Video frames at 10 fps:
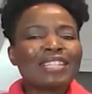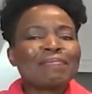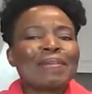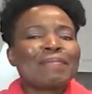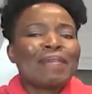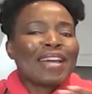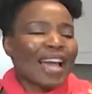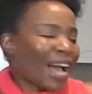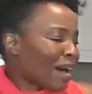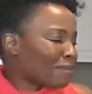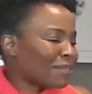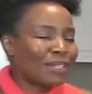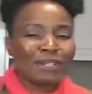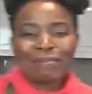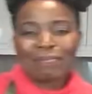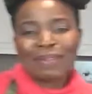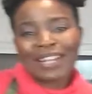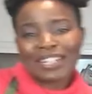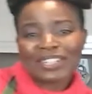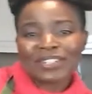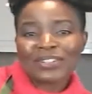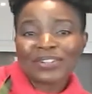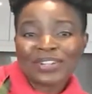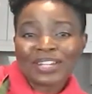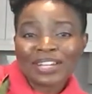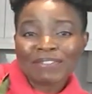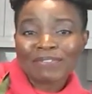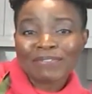has been my absolute pleasure cooking